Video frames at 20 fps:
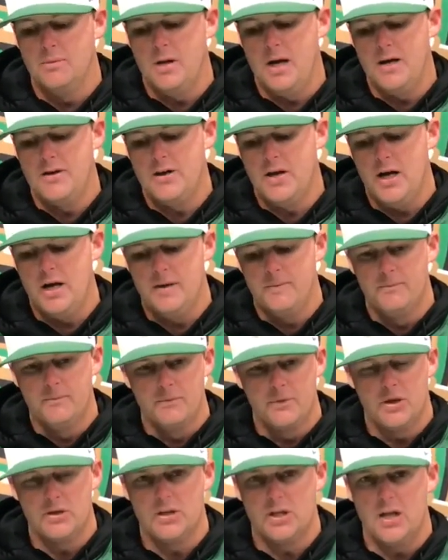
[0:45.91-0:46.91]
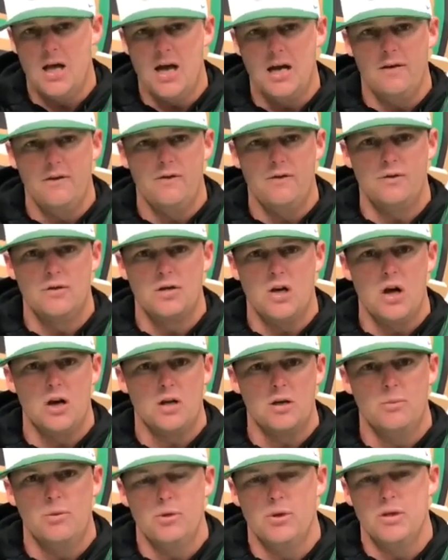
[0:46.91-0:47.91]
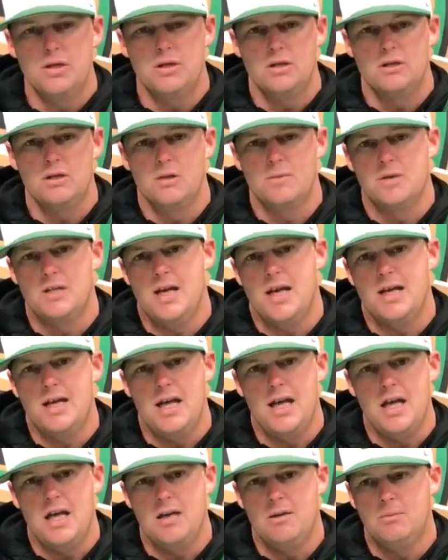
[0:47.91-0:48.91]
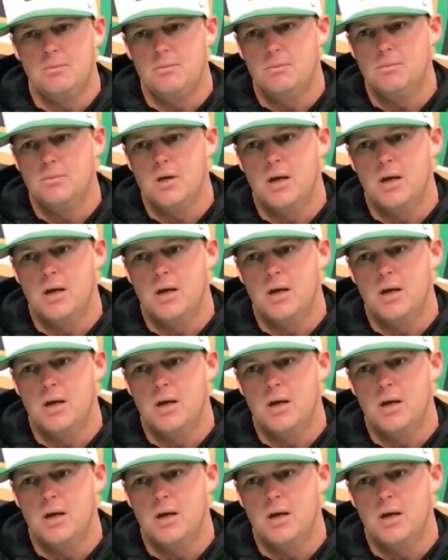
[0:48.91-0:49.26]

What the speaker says: I thought there's a lot of talking points in terms of that game.